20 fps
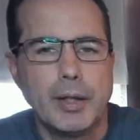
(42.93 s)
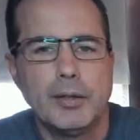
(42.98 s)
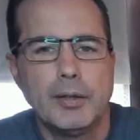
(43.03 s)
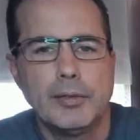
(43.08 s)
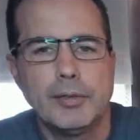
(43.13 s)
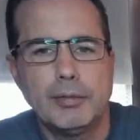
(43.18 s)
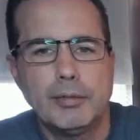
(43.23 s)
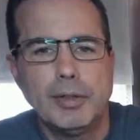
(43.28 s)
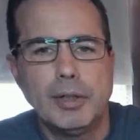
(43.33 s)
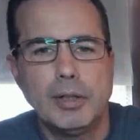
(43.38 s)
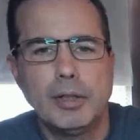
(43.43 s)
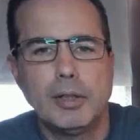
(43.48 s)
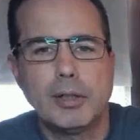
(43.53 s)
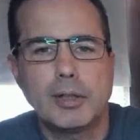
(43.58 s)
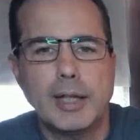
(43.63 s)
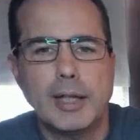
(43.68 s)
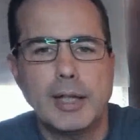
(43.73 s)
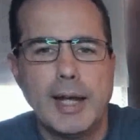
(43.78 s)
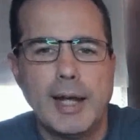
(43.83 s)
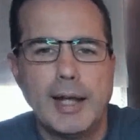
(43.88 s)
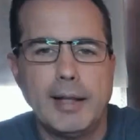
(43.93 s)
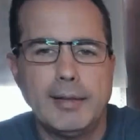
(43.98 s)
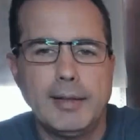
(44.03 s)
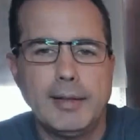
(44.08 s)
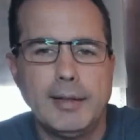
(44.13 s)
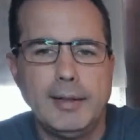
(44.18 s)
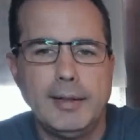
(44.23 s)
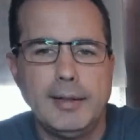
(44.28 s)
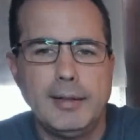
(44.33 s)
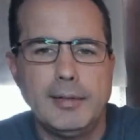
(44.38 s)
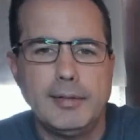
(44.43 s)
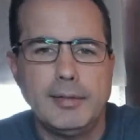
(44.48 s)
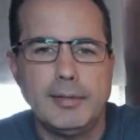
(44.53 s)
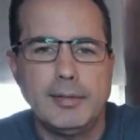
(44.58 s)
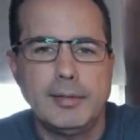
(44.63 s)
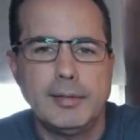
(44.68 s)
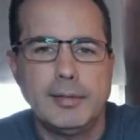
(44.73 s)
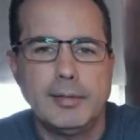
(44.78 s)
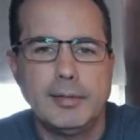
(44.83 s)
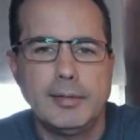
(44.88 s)
So if you look at the
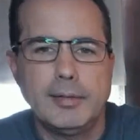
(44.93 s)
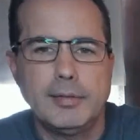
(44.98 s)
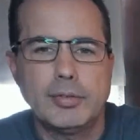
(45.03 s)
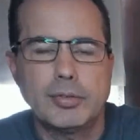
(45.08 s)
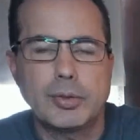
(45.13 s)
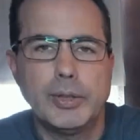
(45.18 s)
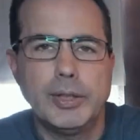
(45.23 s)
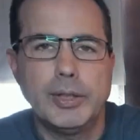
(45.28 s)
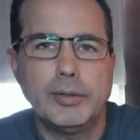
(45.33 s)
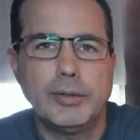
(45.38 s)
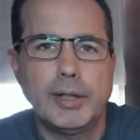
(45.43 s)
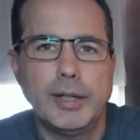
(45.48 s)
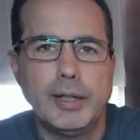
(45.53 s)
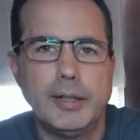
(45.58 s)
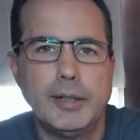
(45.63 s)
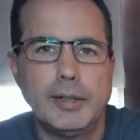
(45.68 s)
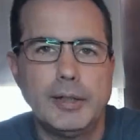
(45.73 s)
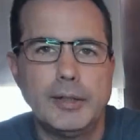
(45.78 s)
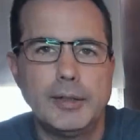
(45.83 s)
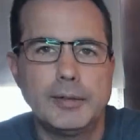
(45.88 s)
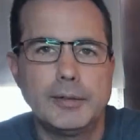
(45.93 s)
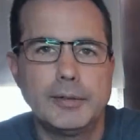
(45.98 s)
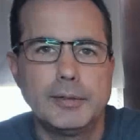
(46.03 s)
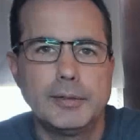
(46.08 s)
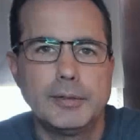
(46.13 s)
screen right here,